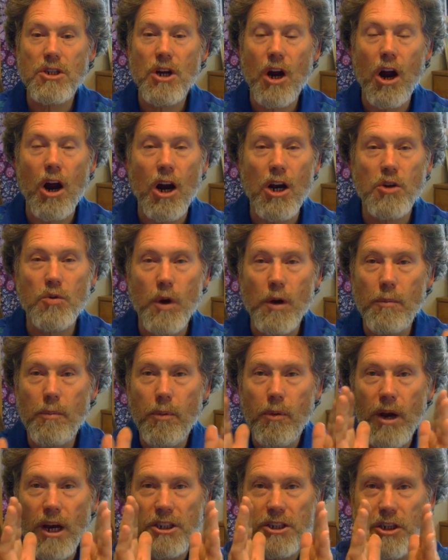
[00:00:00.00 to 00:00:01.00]
charge when
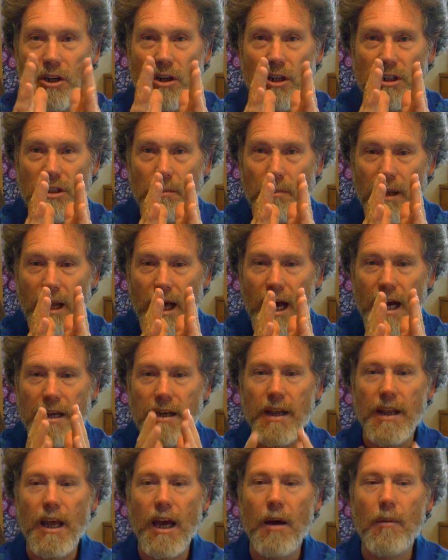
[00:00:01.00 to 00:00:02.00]
pressure is applied
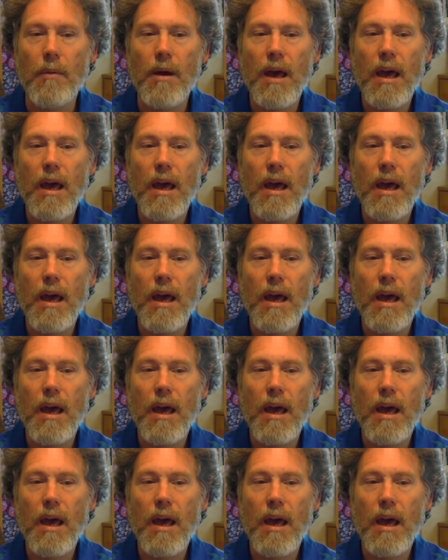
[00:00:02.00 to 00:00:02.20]
to them.